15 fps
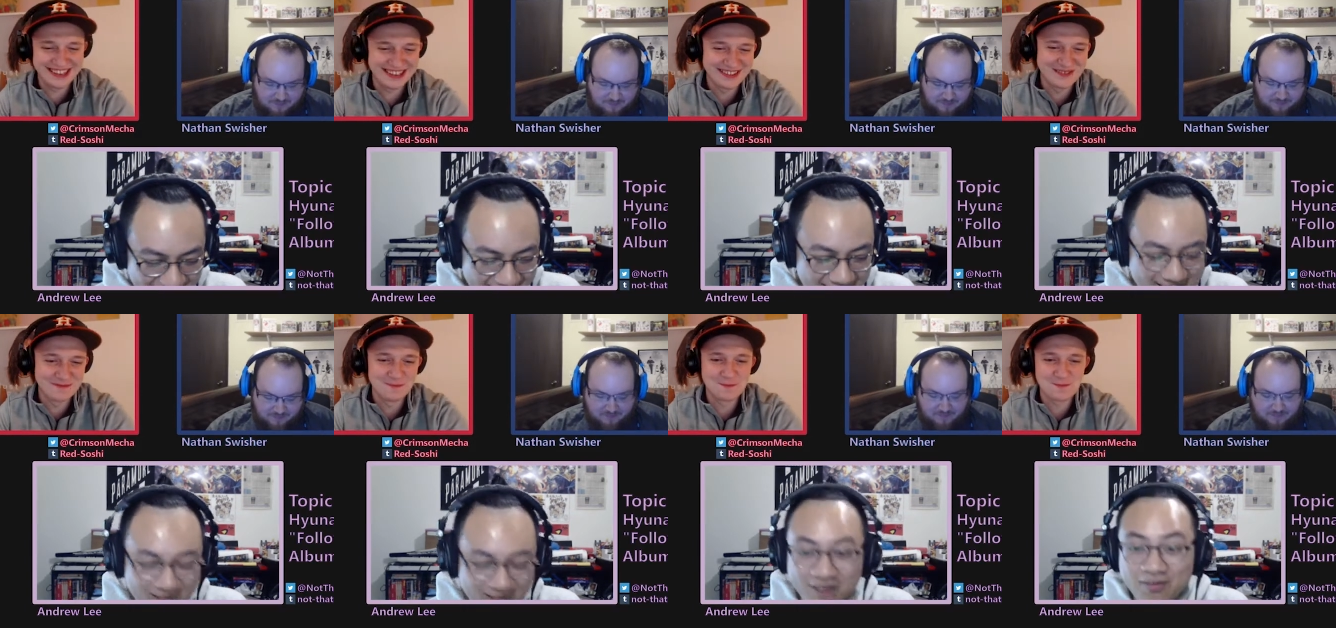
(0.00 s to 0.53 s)
Speaker 1: yeah, I
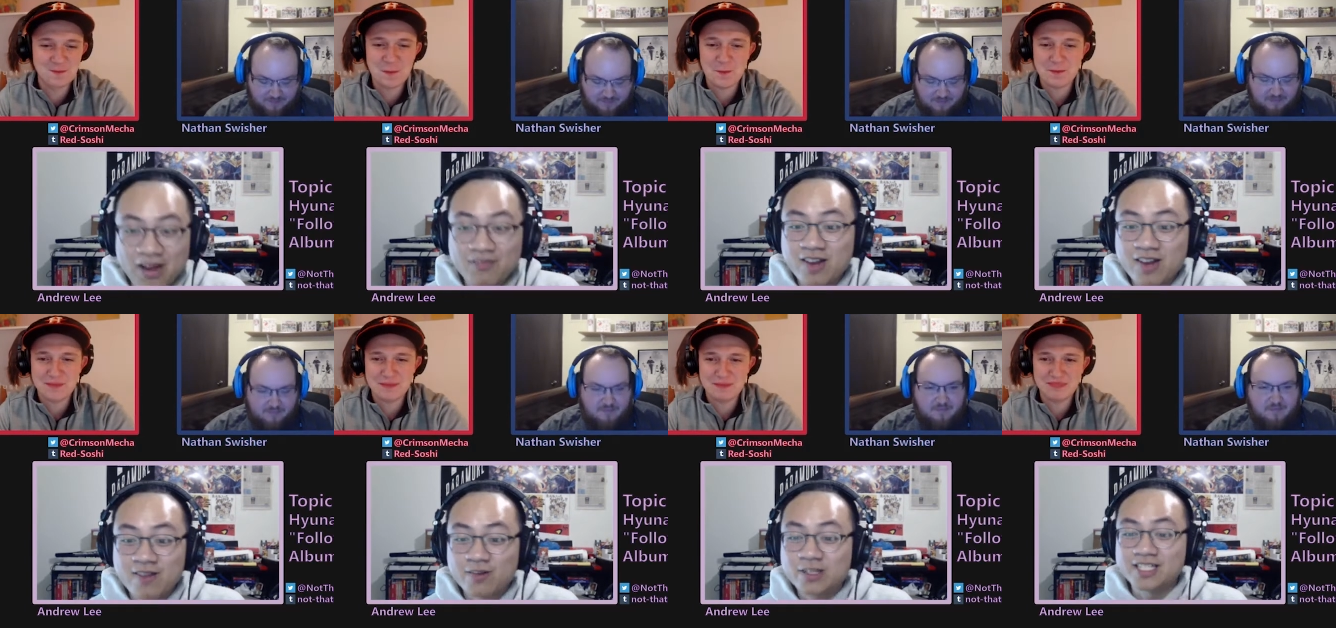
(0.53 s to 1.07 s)
know. I've, I've
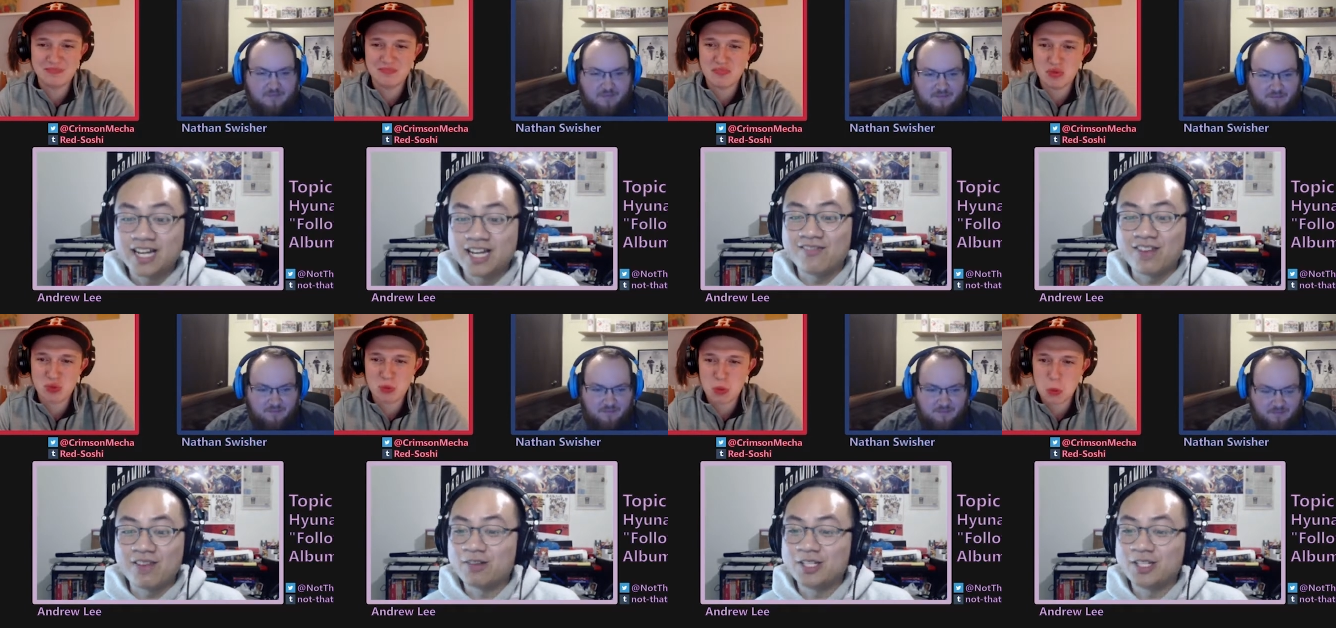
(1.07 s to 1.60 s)
never I've
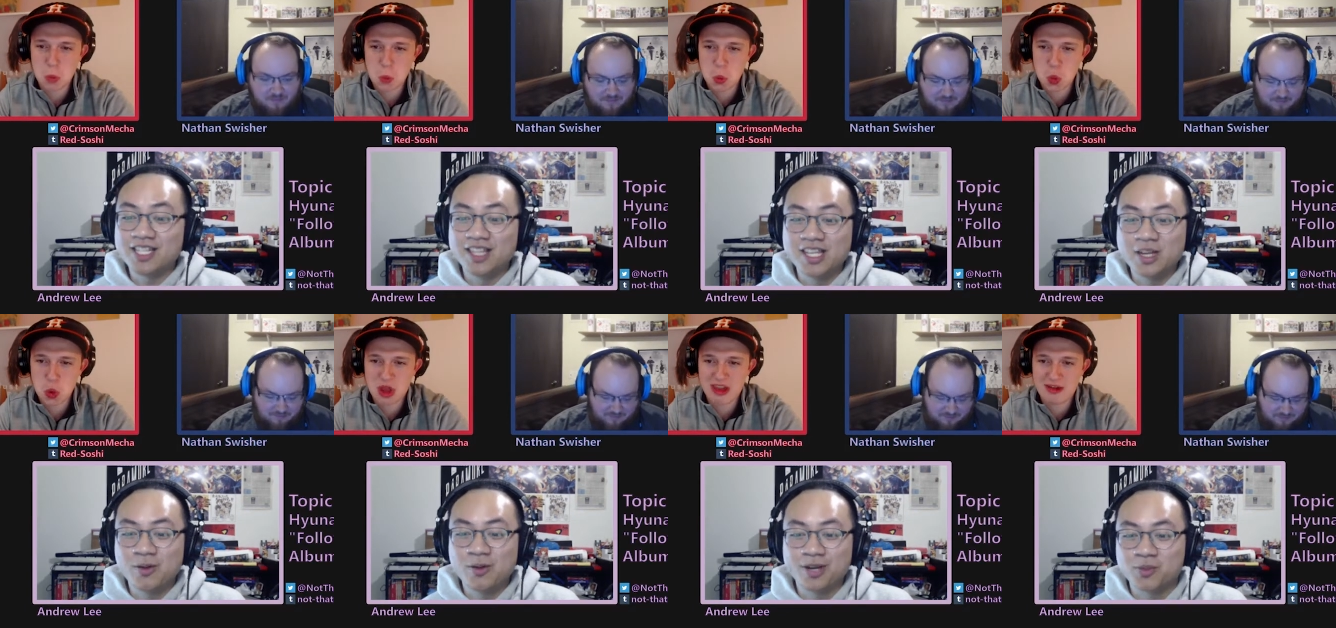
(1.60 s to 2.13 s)
never seen the
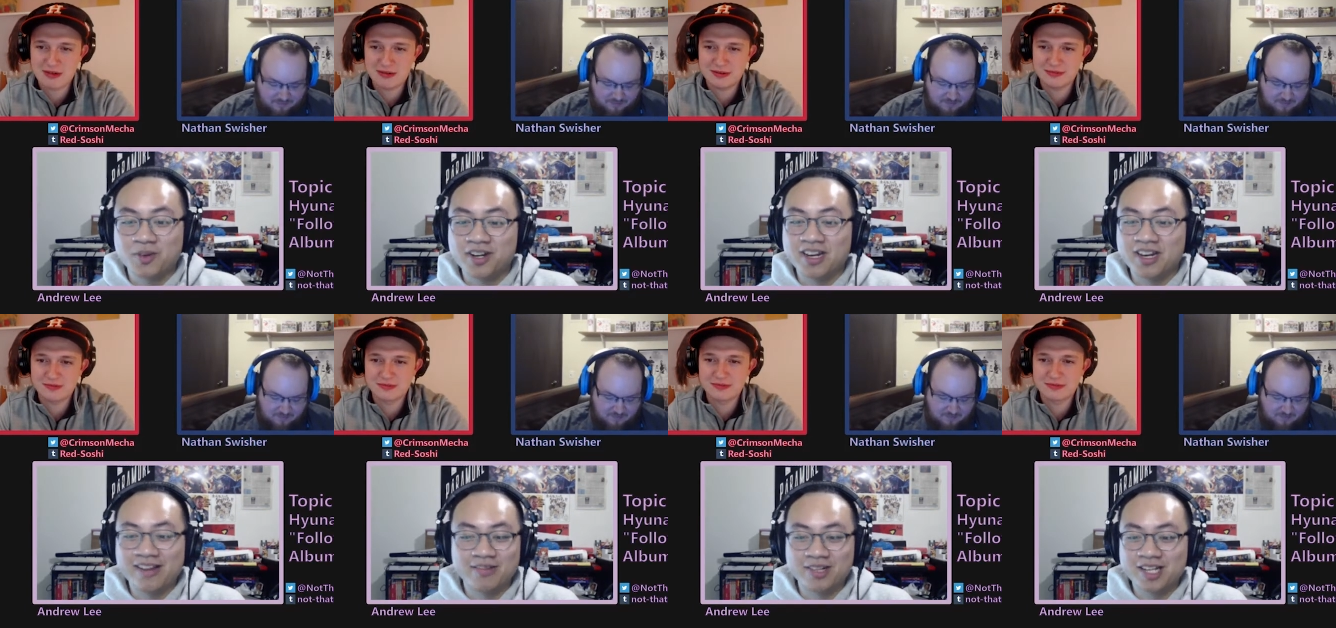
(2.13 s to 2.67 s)
U.S. win.
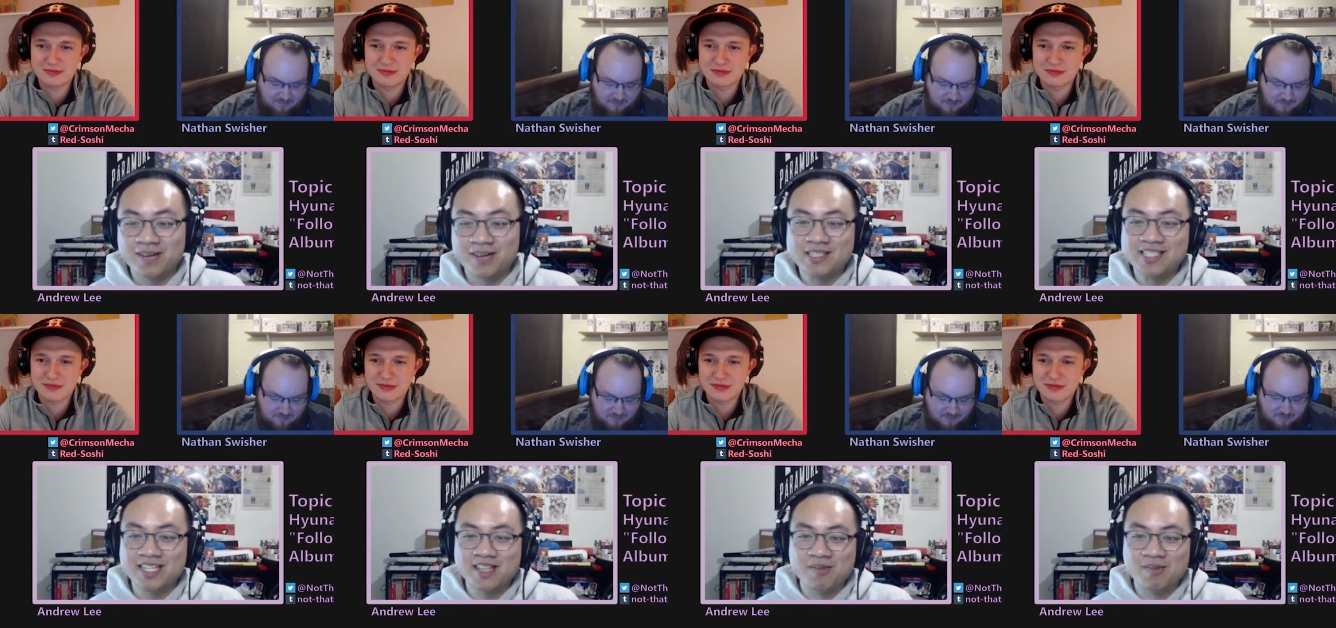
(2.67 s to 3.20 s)
Every time I
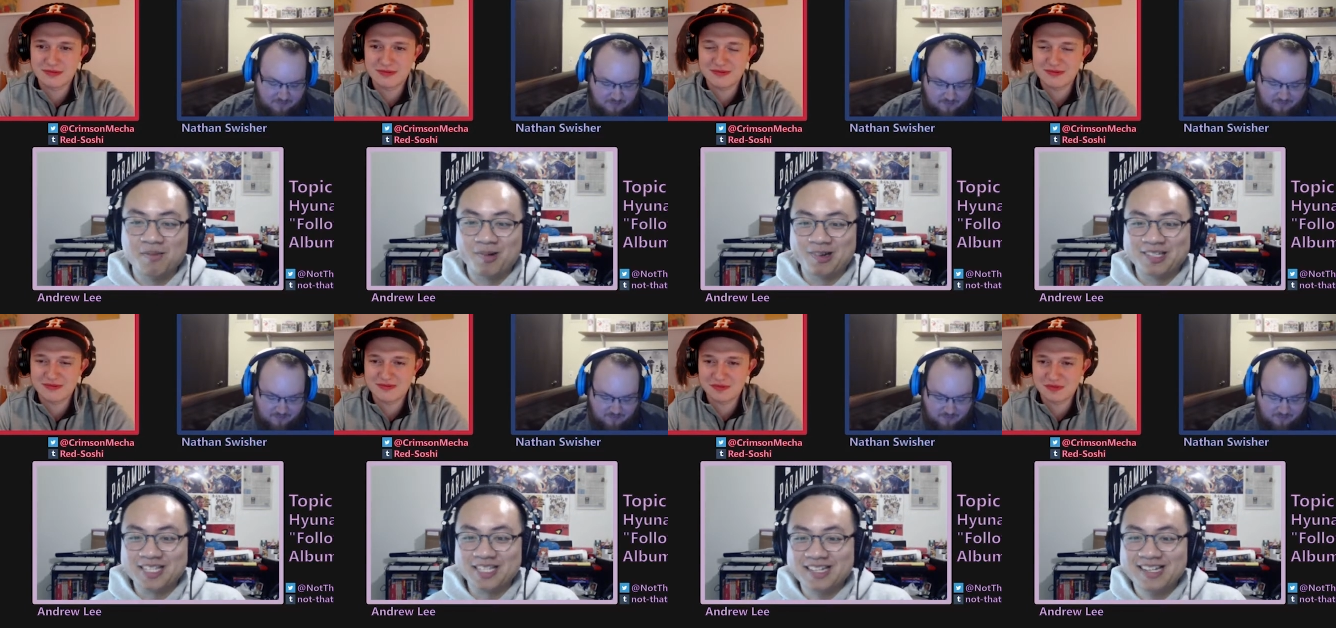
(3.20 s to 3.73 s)
see them in
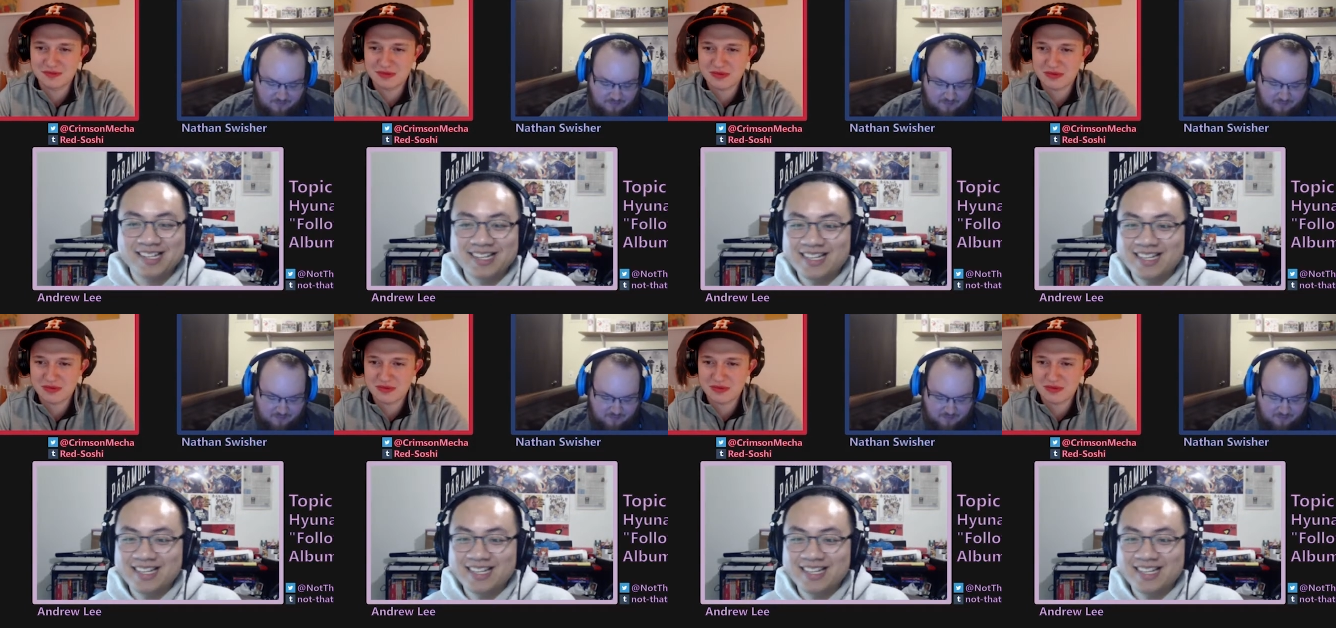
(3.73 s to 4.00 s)
person,